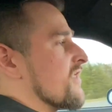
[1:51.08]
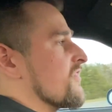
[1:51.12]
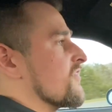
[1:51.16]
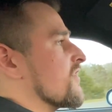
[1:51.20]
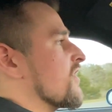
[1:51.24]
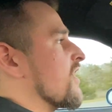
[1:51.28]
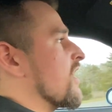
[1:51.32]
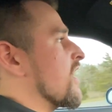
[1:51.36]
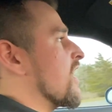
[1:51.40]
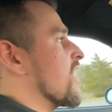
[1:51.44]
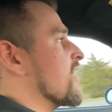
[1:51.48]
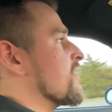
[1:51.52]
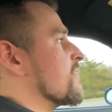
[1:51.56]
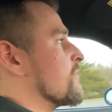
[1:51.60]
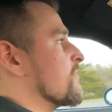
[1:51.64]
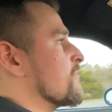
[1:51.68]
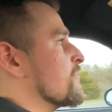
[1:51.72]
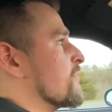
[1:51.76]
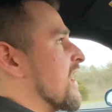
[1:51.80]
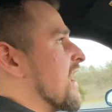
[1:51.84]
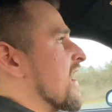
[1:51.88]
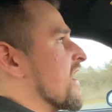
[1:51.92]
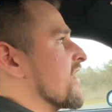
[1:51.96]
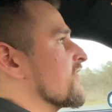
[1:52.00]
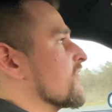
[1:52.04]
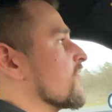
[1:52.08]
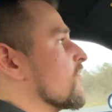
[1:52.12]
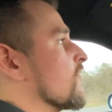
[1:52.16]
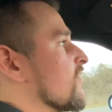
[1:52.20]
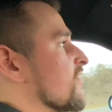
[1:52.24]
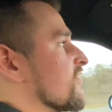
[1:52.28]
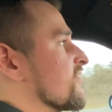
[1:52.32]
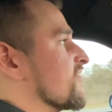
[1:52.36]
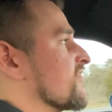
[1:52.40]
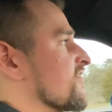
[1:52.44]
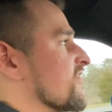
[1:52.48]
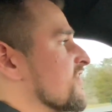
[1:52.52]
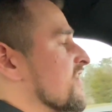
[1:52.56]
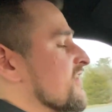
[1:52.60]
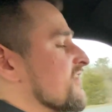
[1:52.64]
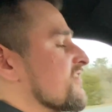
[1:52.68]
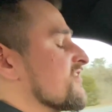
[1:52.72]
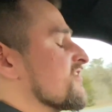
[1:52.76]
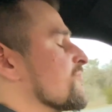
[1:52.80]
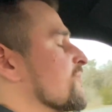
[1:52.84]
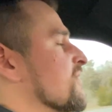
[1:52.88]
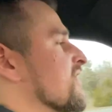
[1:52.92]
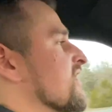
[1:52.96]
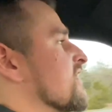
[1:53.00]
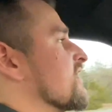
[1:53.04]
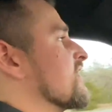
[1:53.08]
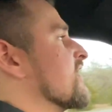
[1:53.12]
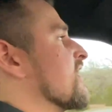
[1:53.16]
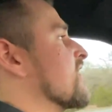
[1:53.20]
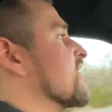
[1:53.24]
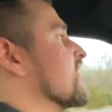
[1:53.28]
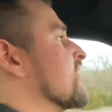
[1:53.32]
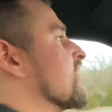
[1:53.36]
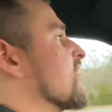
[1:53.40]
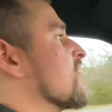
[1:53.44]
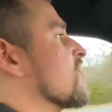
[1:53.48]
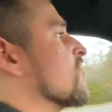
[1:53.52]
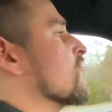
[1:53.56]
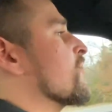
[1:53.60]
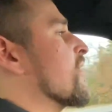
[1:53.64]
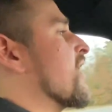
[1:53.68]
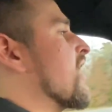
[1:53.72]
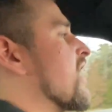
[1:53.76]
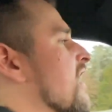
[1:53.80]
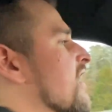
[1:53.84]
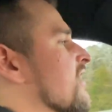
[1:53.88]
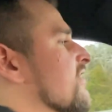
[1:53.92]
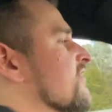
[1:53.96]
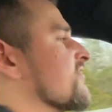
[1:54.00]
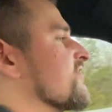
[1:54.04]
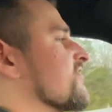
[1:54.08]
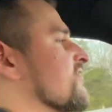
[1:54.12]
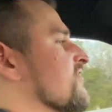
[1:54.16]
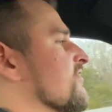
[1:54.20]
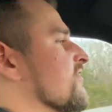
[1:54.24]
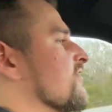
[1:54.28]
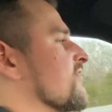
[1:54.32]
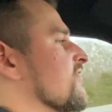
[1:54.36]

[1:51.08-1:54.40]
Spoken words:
a manual 6-speed gearbox.